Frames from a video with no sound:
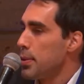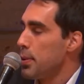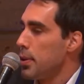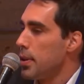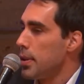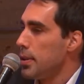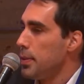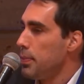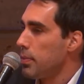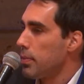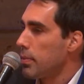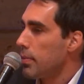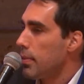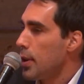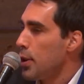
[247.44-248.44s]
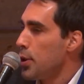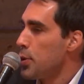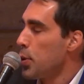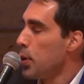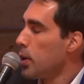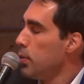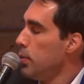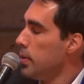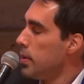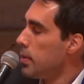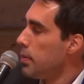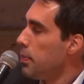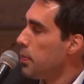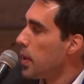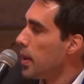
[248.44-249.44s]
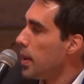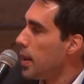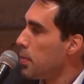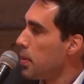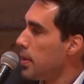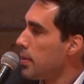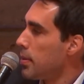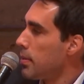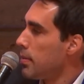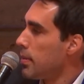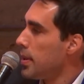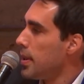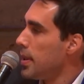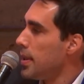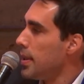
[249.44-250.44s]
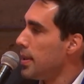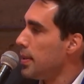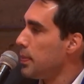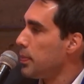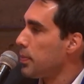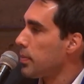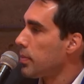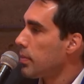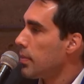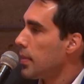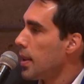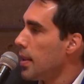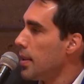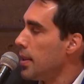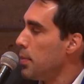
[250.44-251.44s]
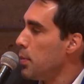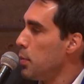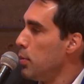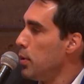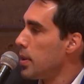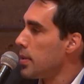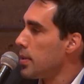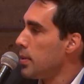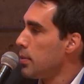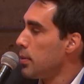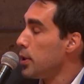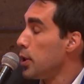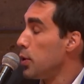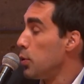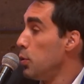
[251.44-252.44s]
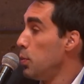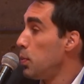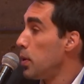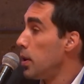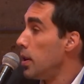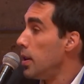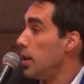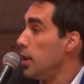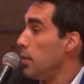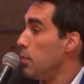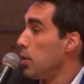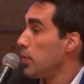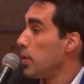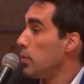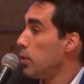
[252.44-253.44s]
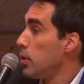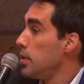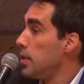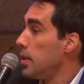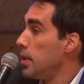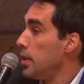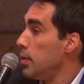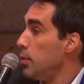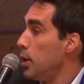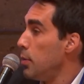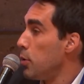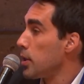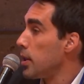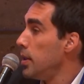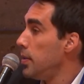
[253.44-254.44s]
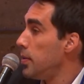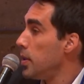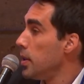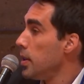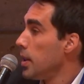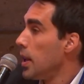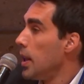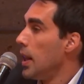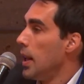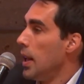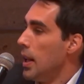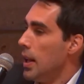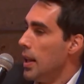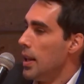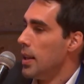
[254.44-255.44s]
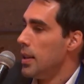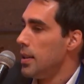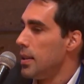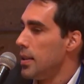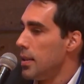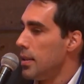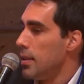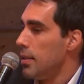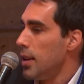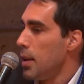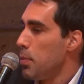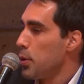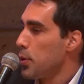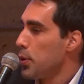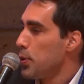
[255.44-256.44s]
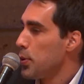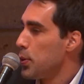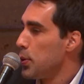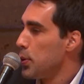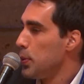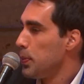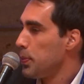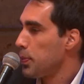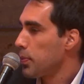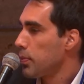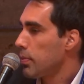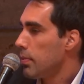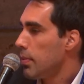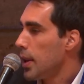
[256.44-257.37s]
would like to emphasize inclusion and taking into account underserved or underprivileged groups.